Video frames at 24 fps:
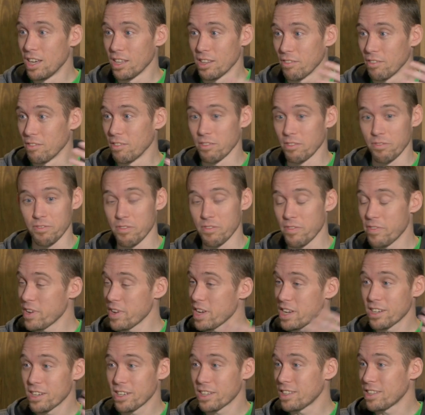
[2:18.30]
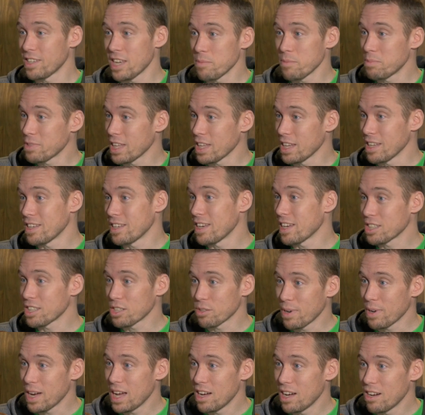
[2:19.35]
the, the, figure keeps getting kicked
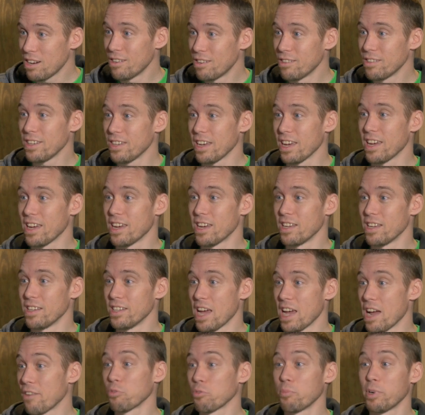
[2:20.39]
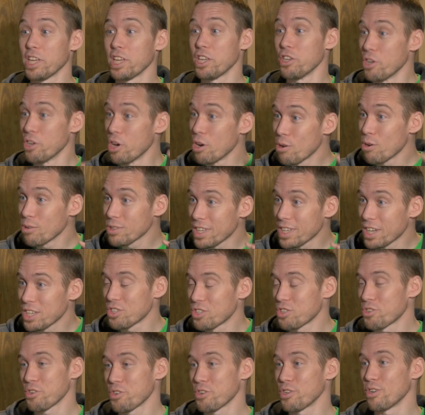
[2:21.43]
around, and everybody knows that
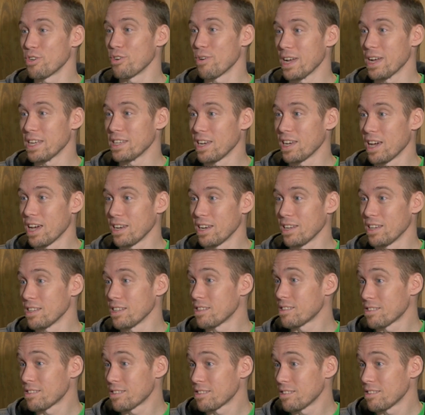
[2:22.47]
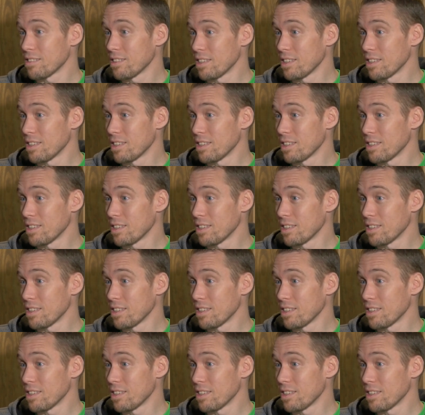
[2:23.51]
it's true, and yet it's